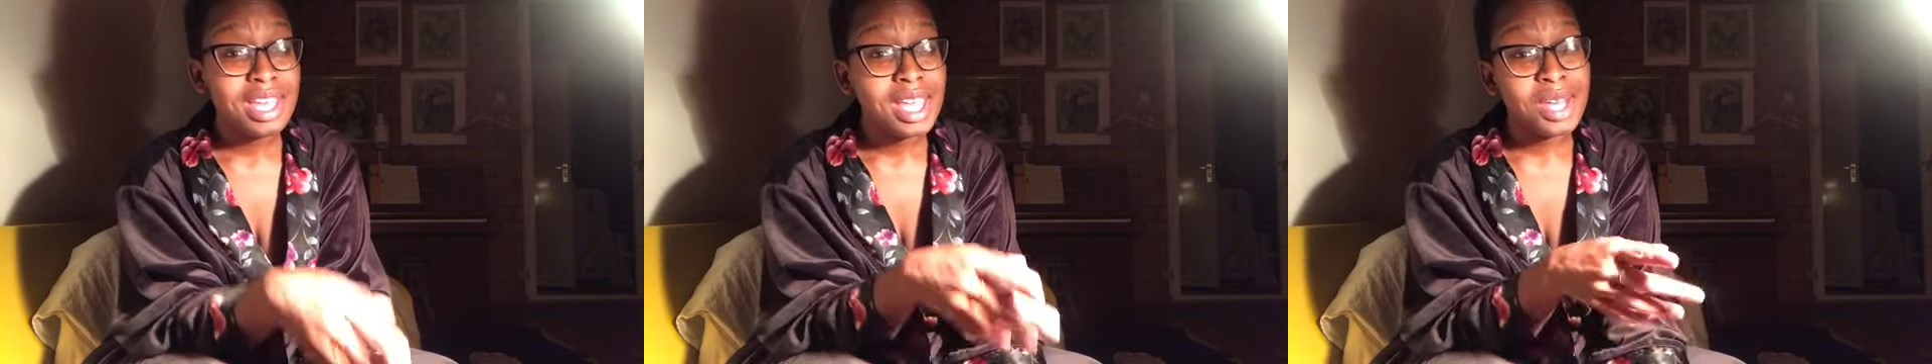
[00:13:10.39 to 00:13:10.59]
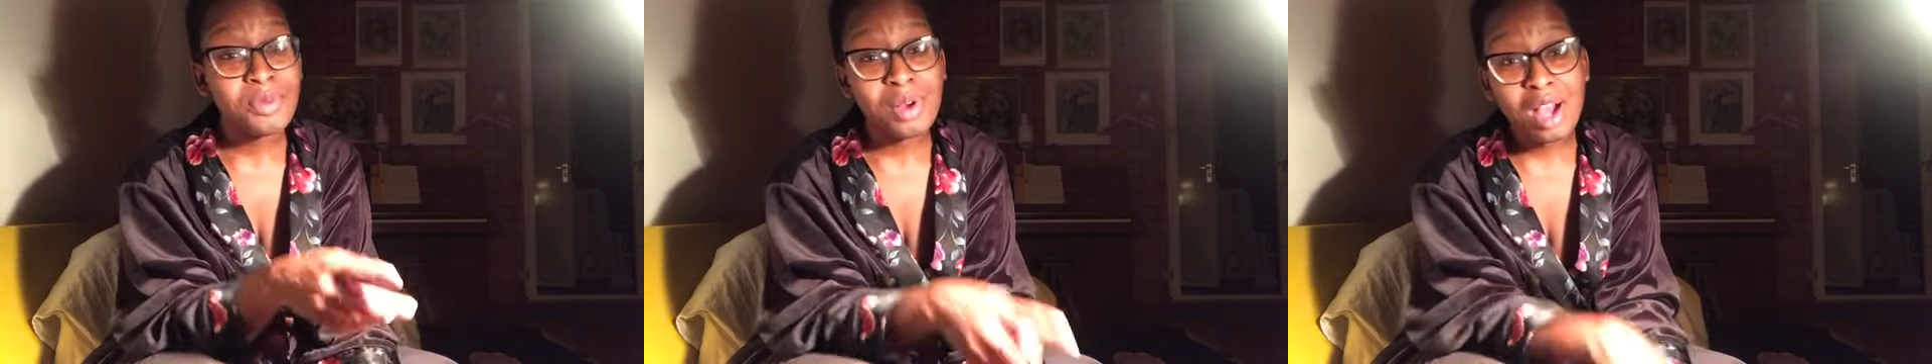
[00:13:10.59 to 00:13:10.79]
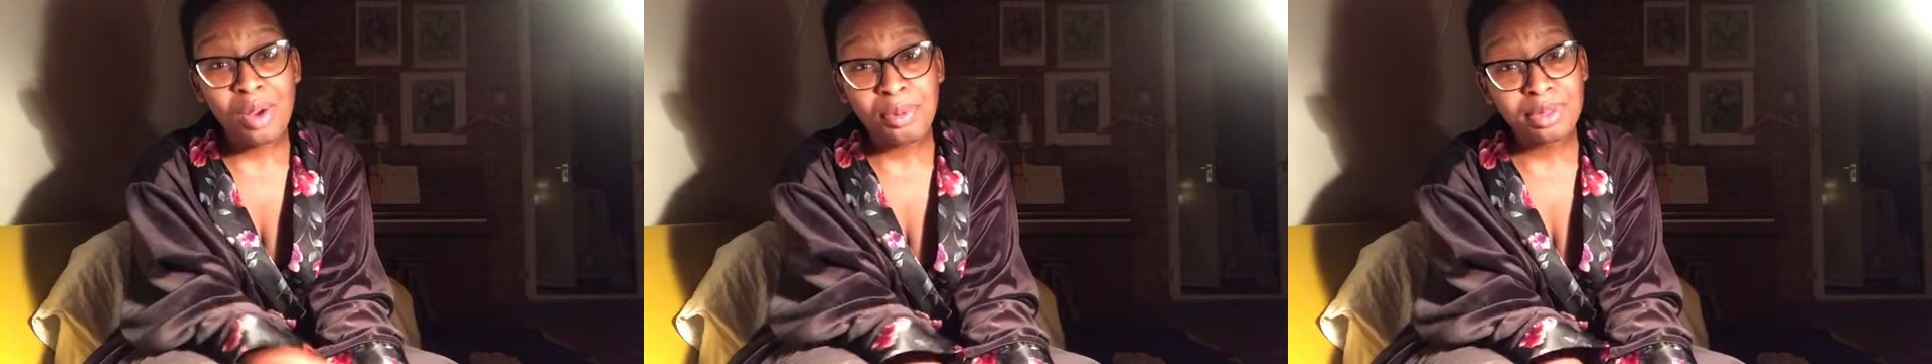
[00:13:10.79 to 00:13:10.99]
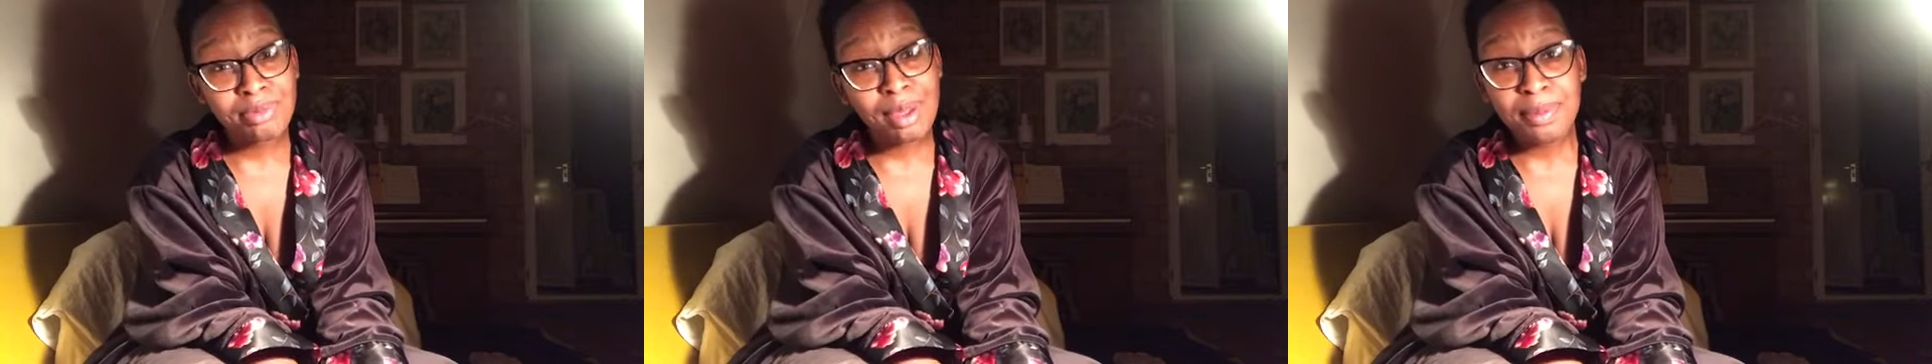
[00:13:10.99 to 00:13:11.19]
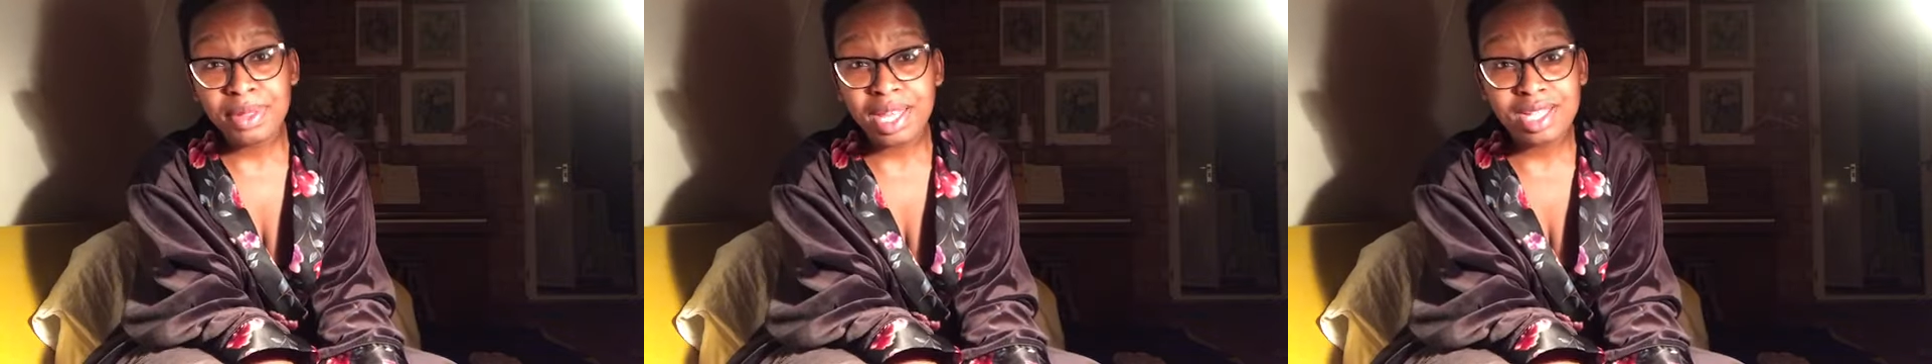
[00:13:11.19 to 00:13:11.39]
it will help with
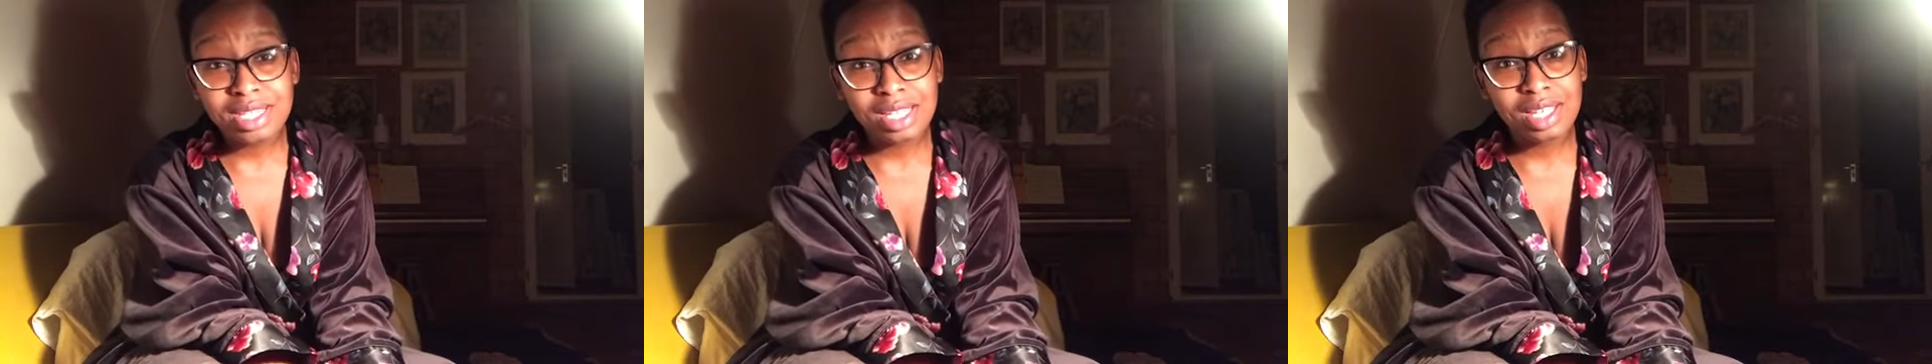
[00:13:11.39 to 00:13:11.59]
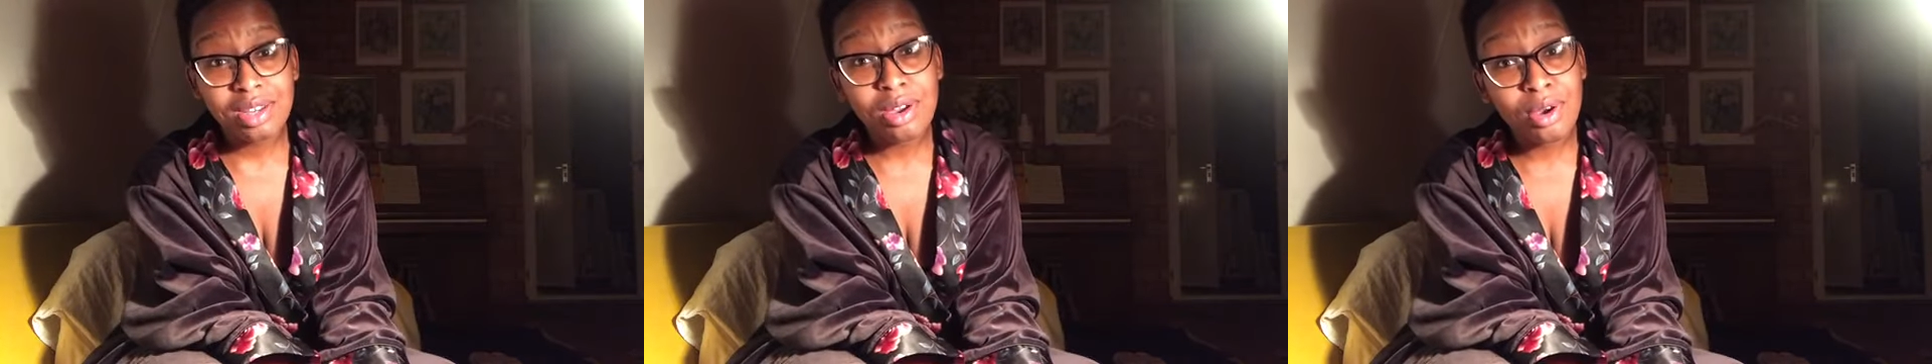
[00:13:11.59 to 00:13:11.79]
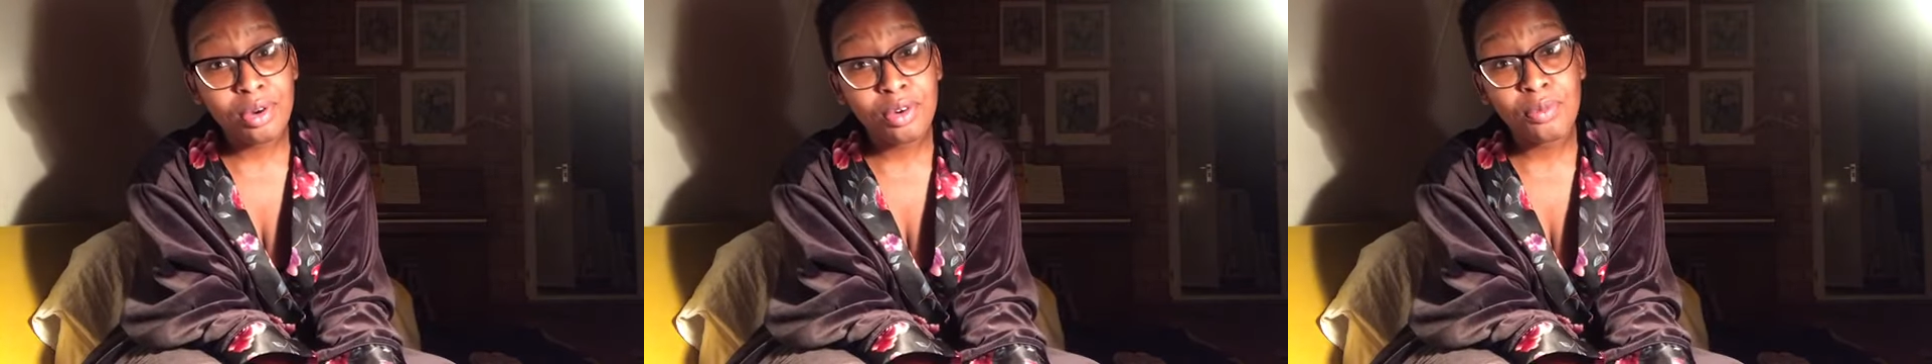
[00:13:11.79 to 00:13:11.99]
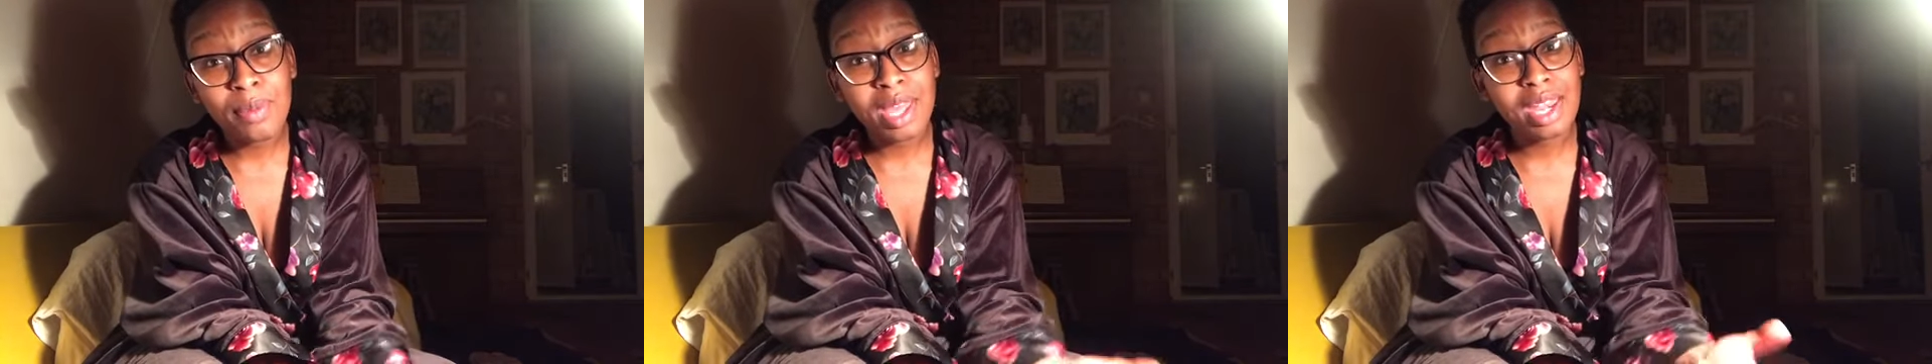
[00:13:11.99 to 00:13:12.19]
my plane ticket home